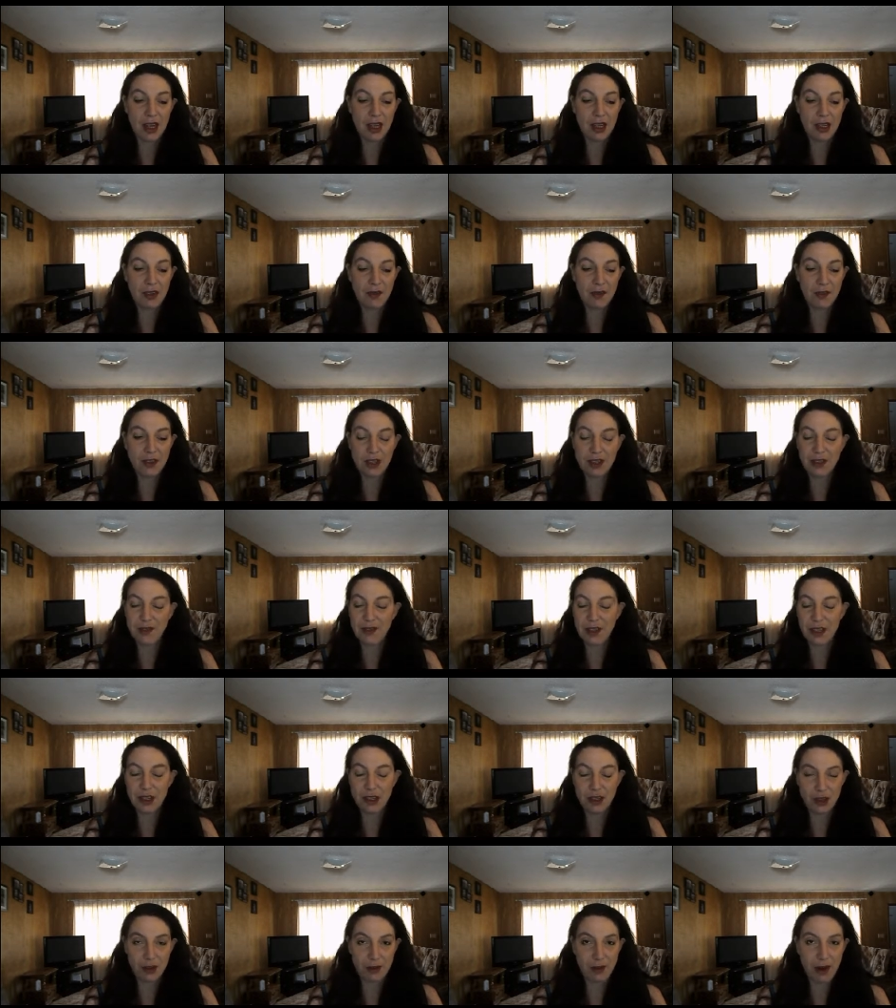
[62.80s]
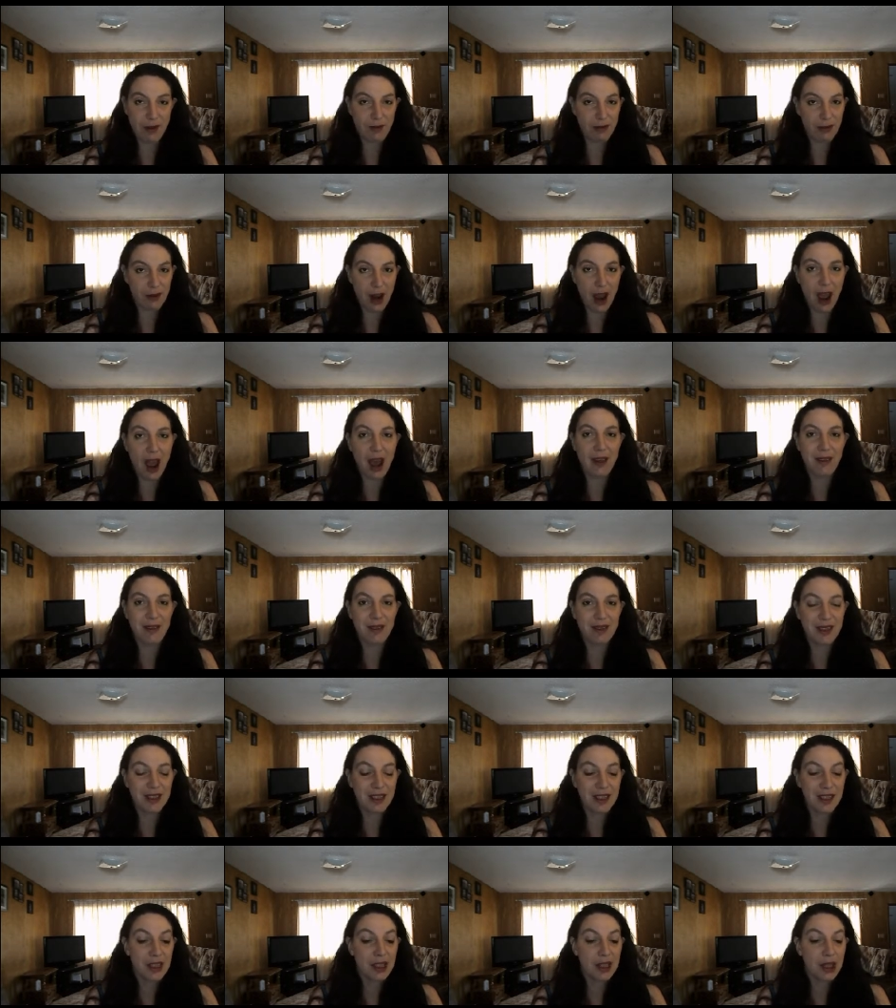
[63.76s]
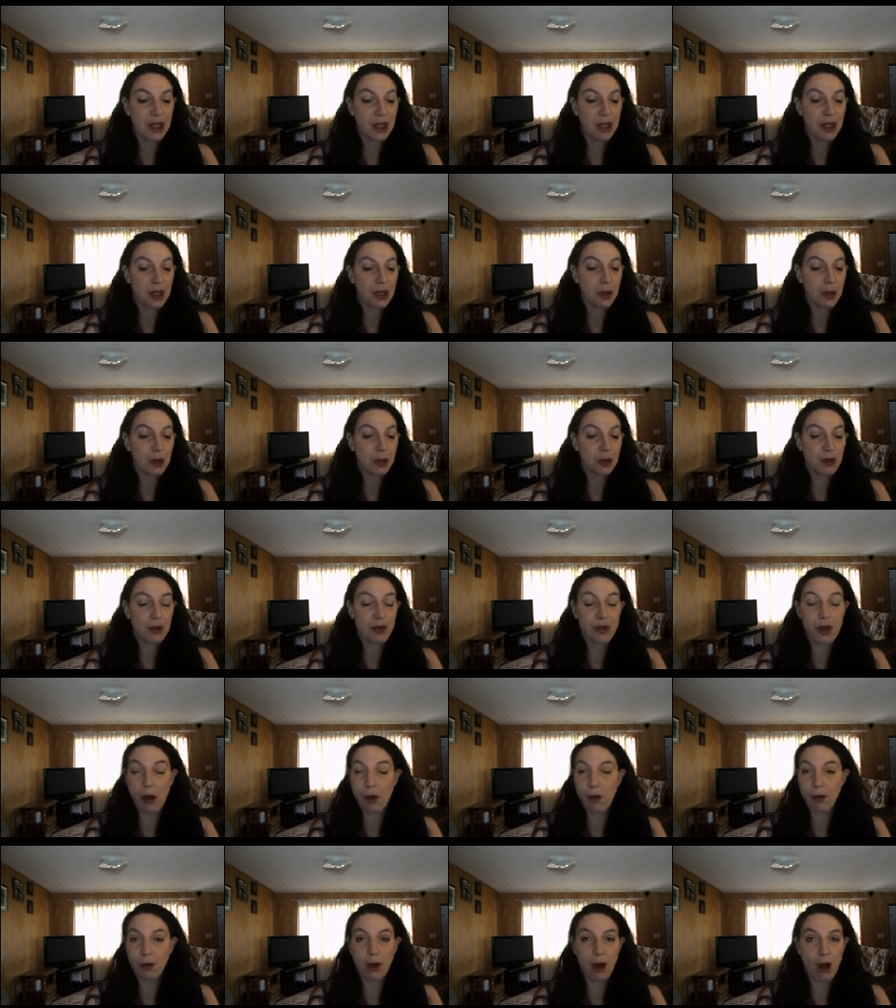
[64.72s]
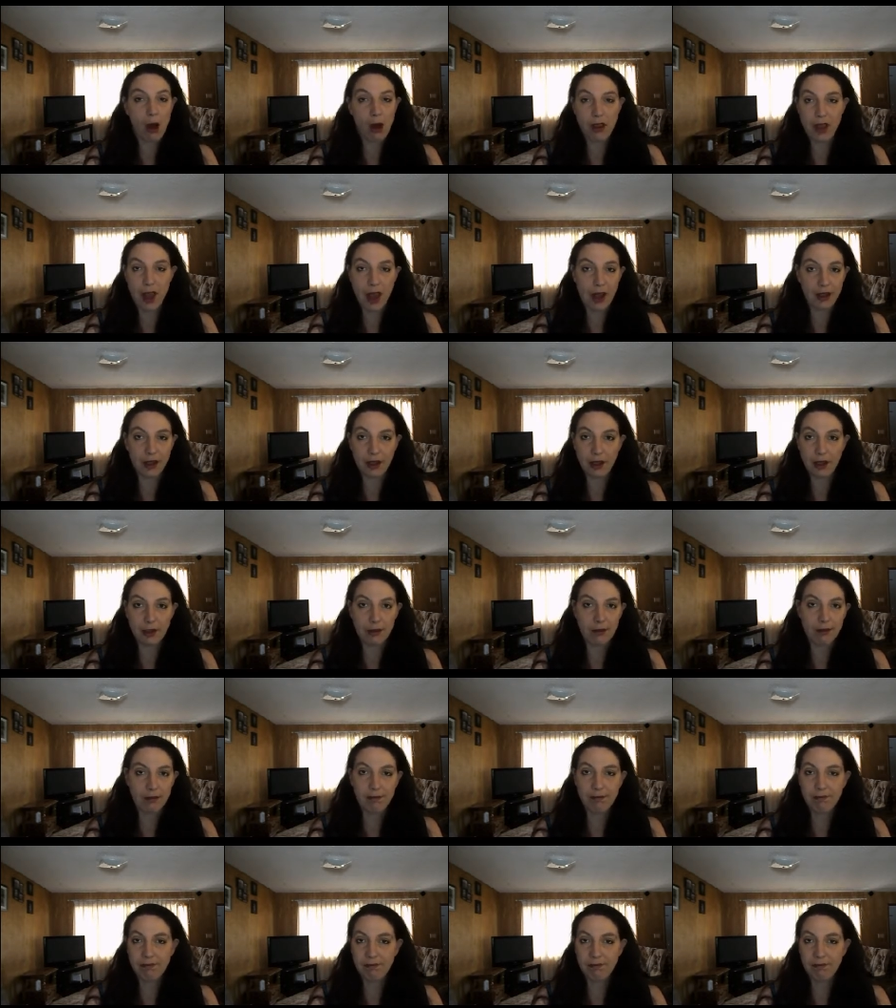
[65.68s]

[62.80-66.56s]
and you've just finished your rough draft, don't call that good.